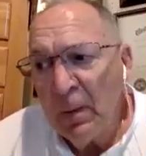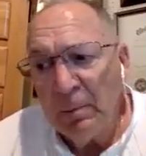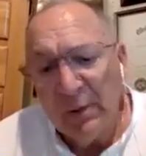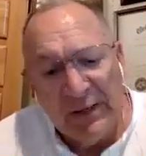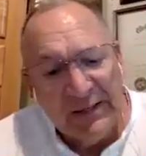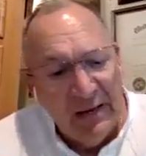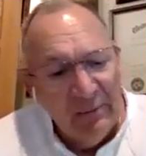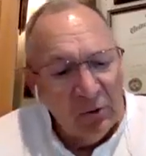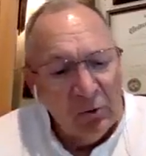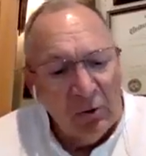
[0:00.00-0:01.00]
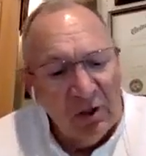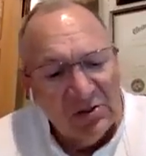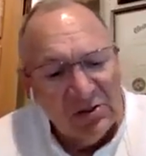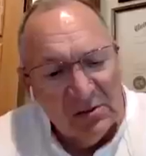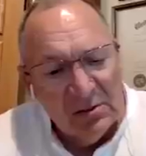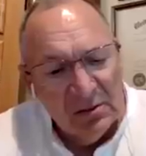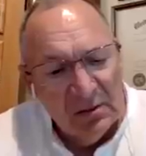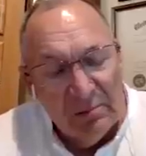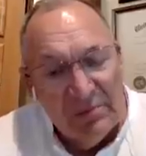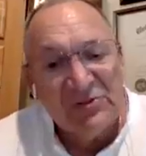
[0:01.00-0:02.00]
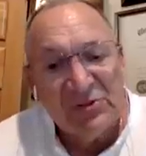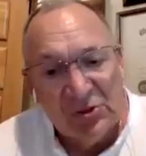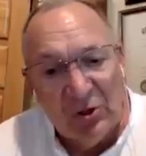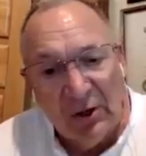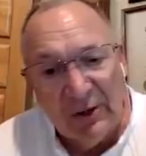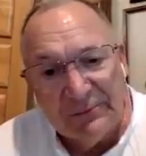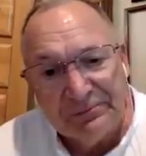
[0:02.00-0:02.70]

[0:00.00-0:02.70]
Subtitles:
but I came across a business card